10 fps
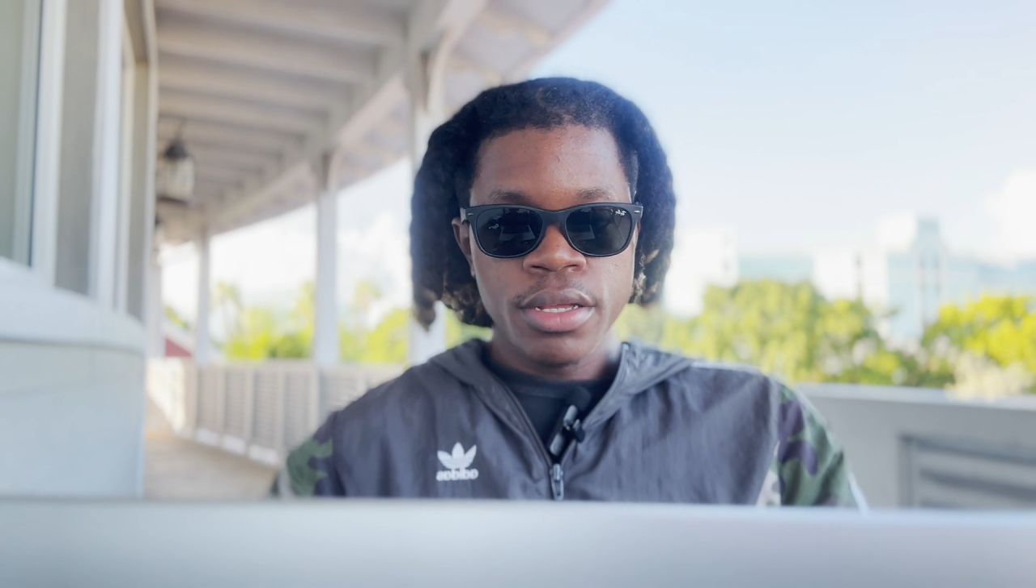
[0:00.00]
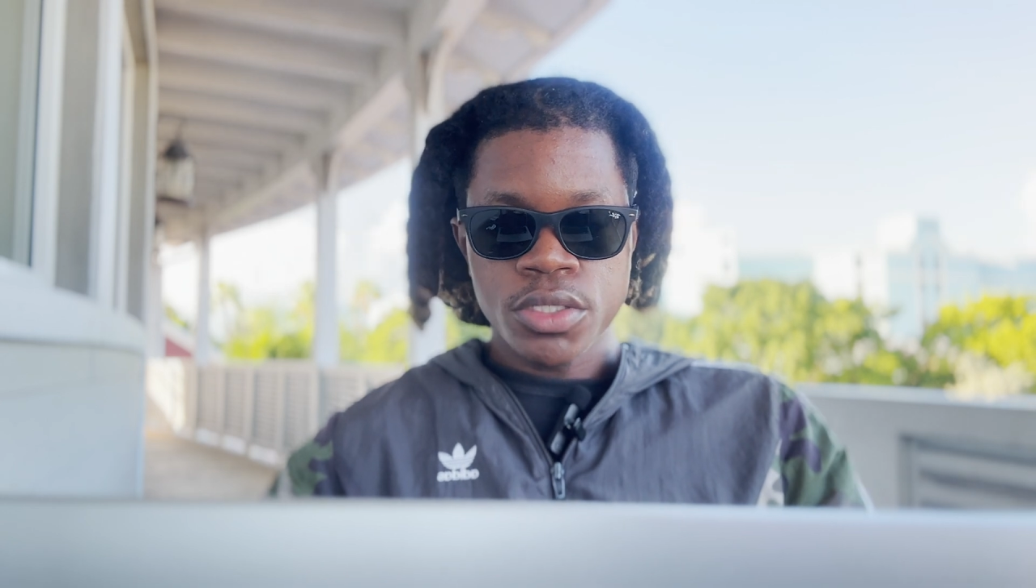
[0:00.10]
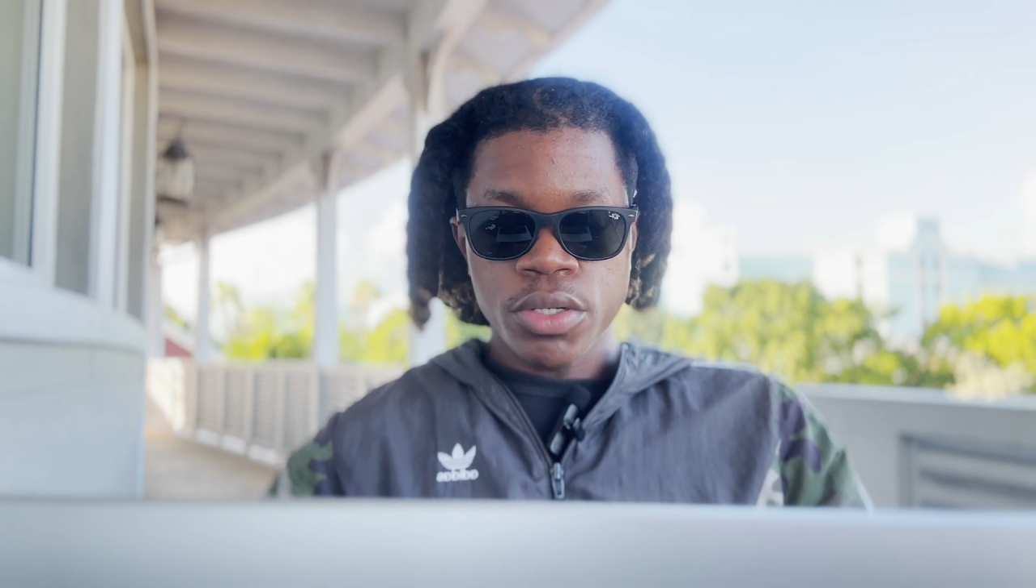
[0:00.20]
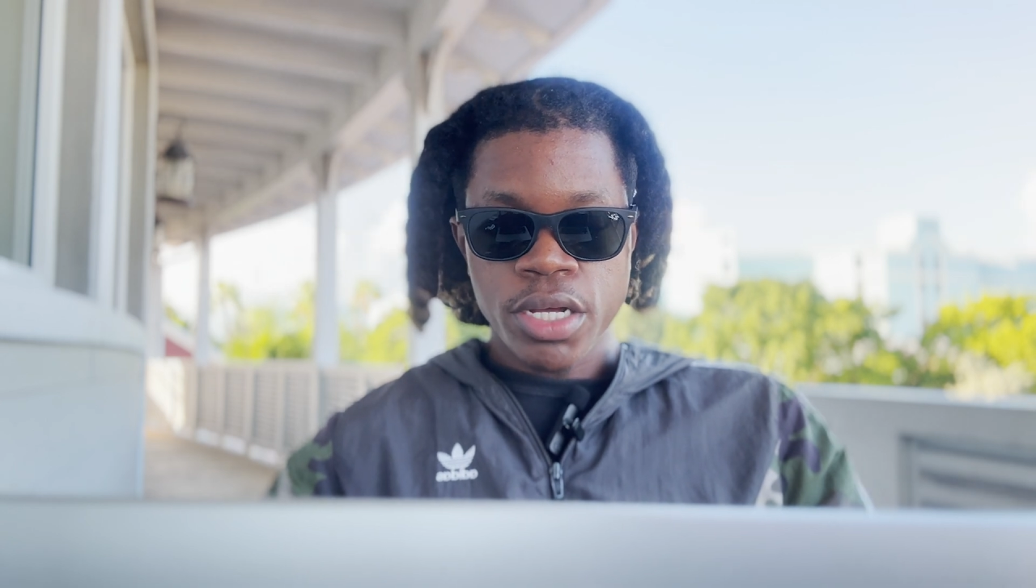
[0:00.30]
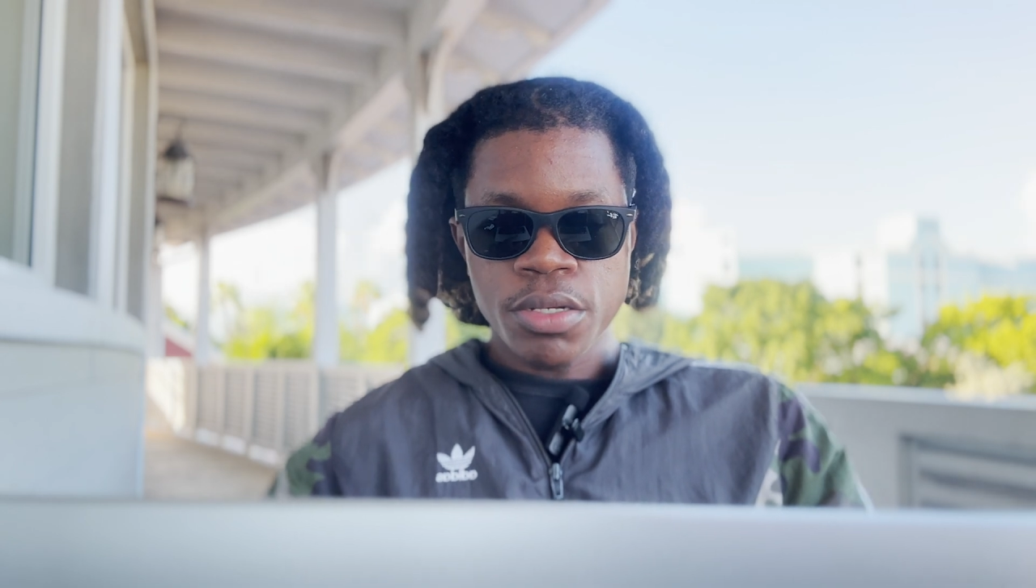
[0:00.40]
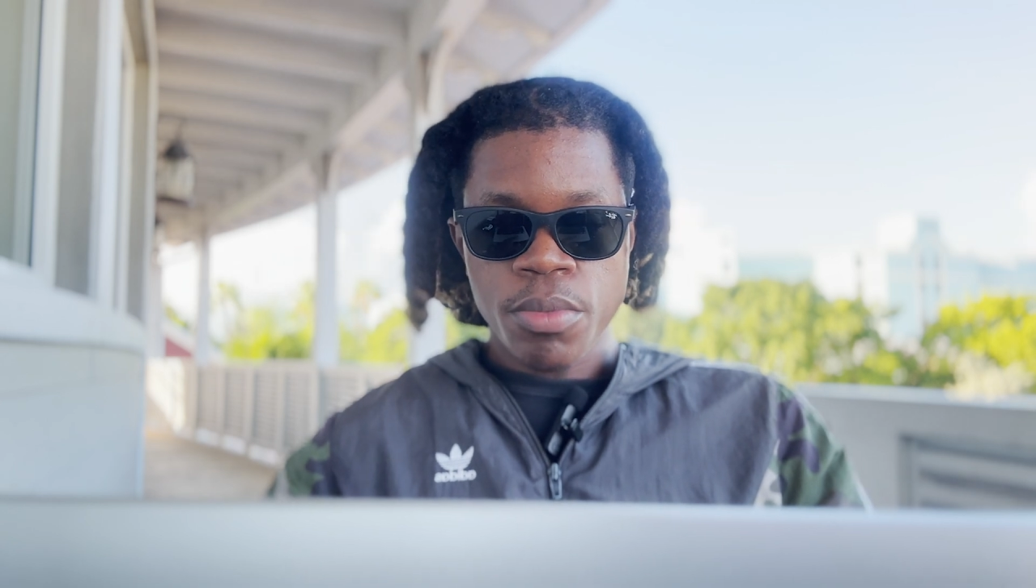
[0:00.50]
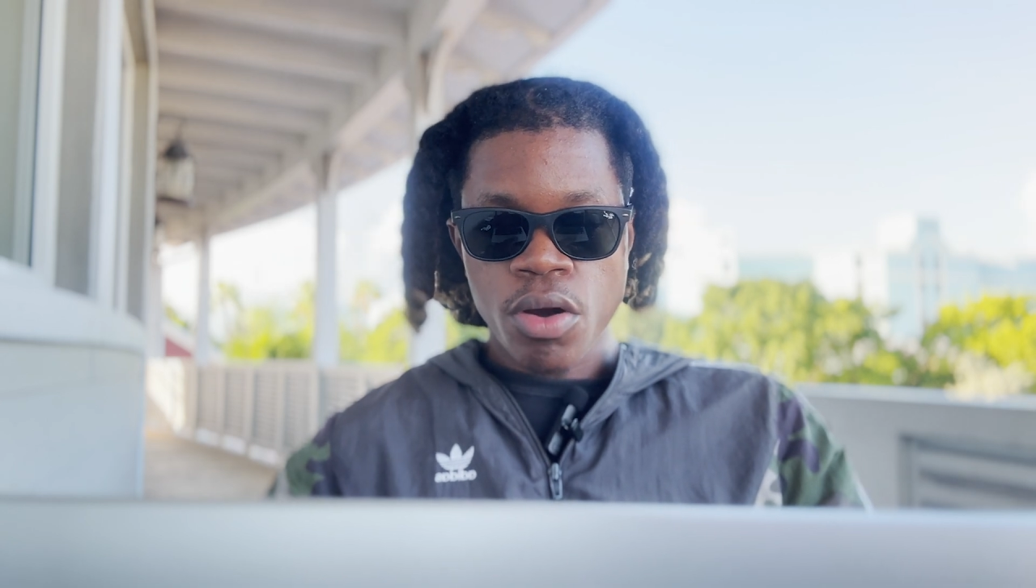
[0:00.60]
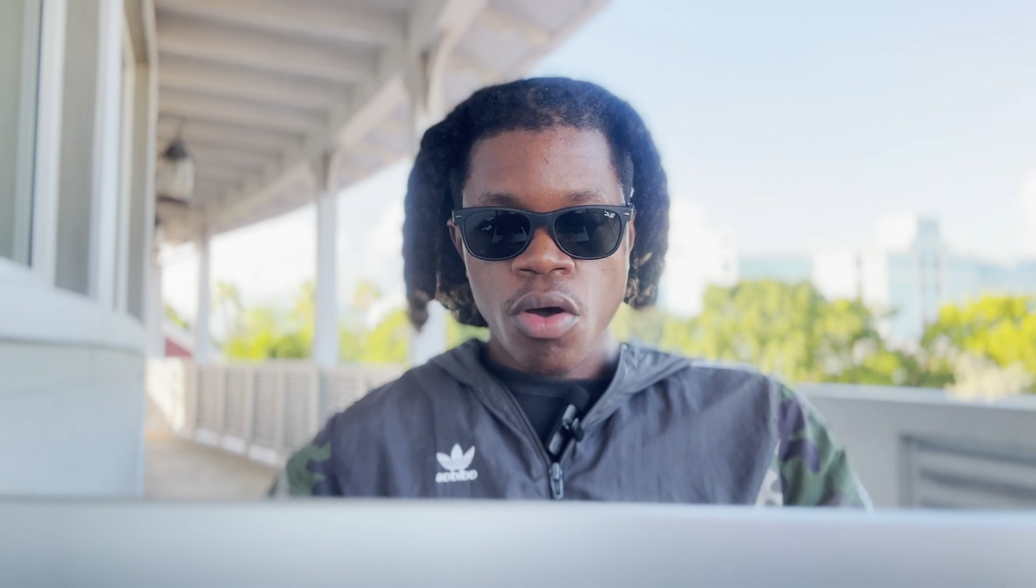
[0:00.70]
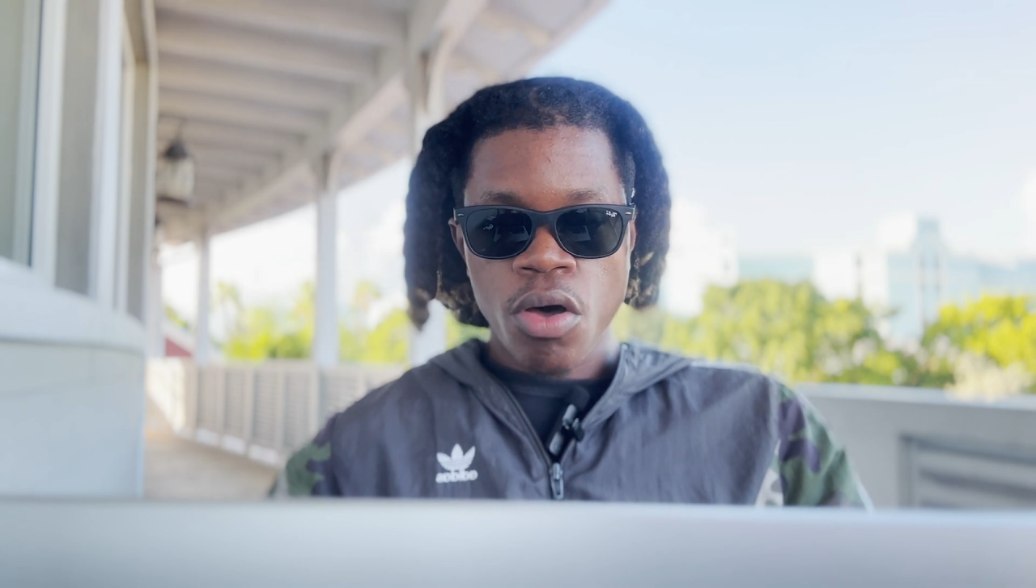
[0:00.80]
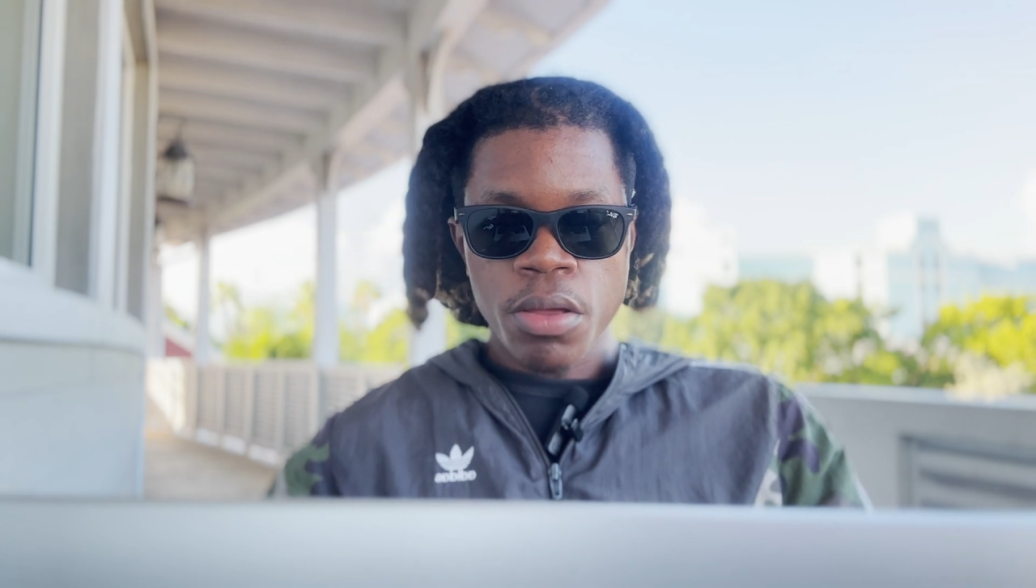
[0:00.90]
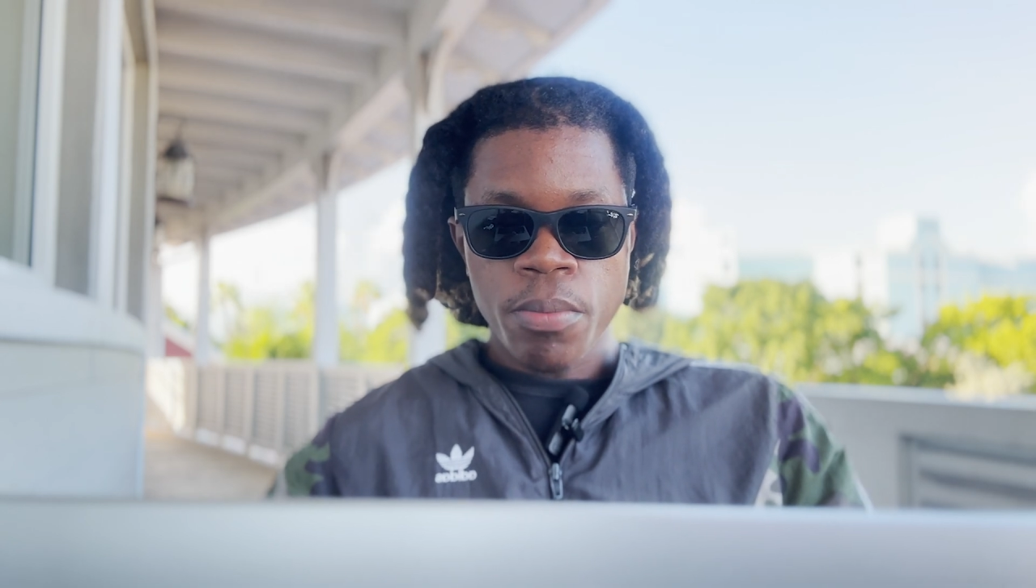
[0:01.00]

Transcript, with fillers: So that's about all it